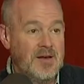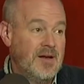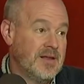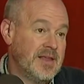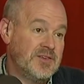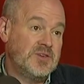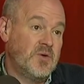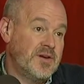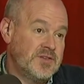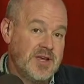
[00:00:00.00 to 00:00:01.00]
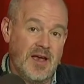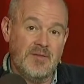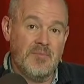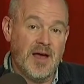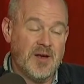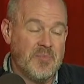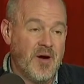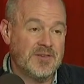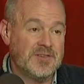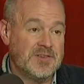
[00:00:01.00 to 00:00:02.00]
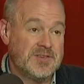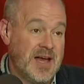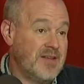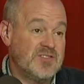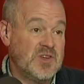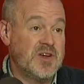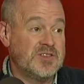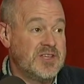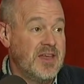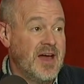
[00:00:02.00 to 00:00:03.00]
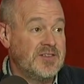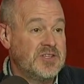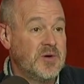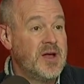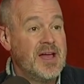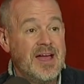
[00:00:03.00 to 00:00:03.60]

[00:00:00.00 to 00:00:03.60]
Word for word: unless you want to say Micah Parsons is that, so you could say that too.